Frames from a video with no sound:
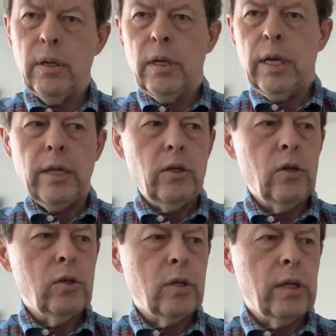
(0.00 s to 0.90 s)
And you
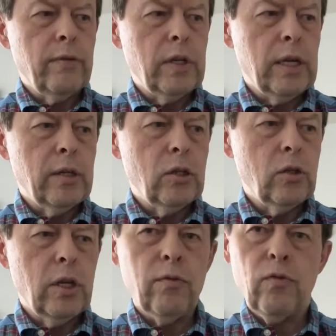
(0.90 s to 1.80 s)
use your left hand to
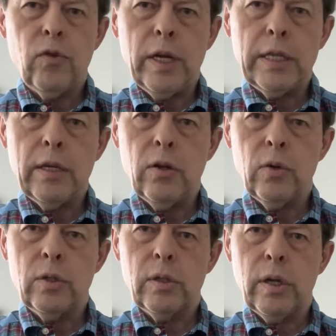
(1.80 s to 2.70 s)
then fret the
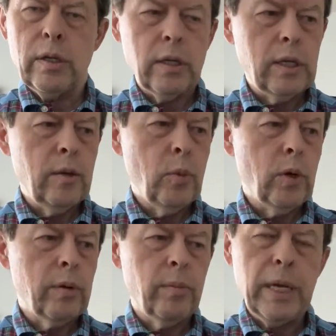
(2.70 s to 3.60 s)
notes on the
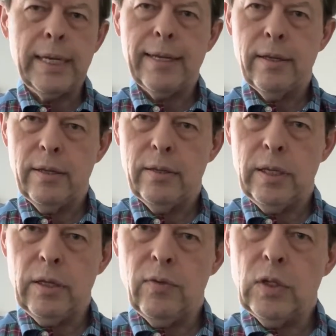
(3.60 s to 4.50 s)
keyboard and make
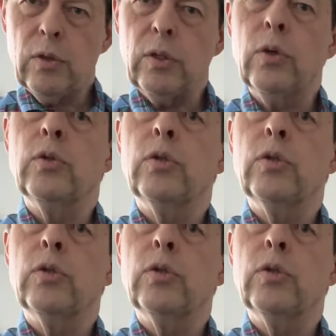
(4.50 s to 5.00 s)
individual notes